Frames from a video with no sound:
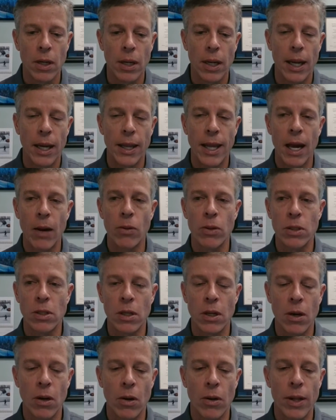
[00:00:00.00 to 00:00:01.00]
And that was
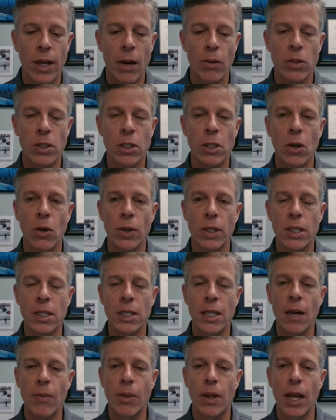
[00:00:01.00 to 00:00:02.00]
their that was the only
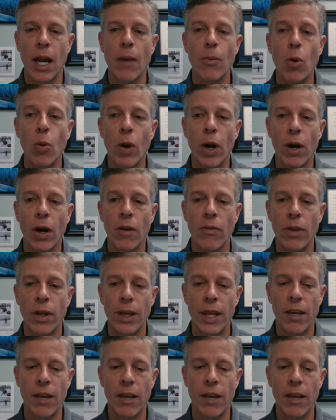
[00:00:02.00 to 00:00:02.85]
step that I'm aware of that